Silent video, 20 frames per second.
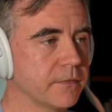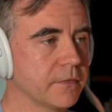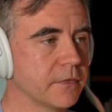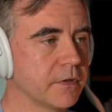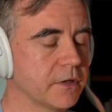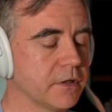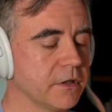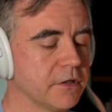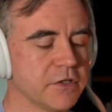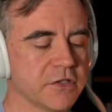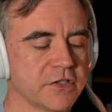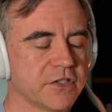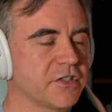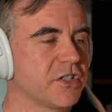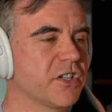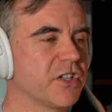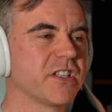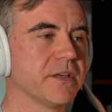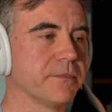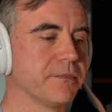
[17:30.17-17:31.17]

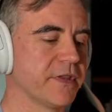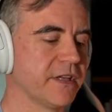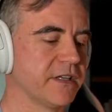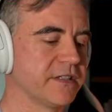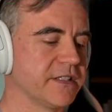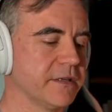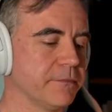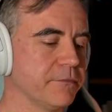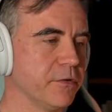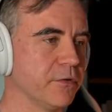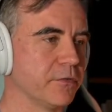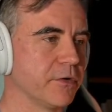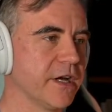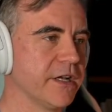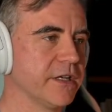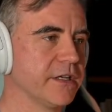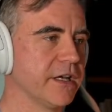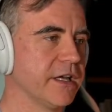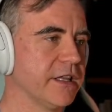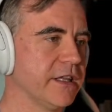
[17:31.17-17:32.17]
Just something simple, right?
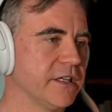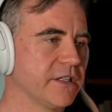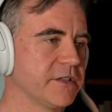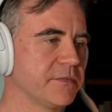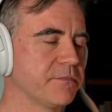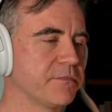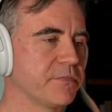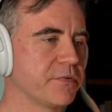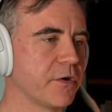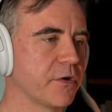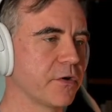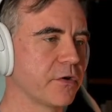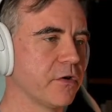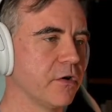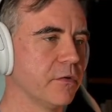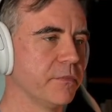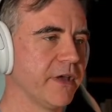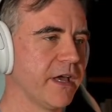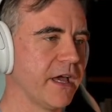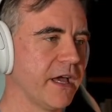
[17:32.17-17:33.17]
And this protocol
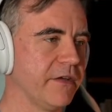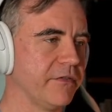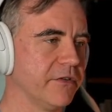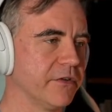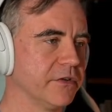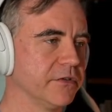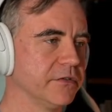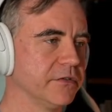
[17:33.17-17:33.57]
behavior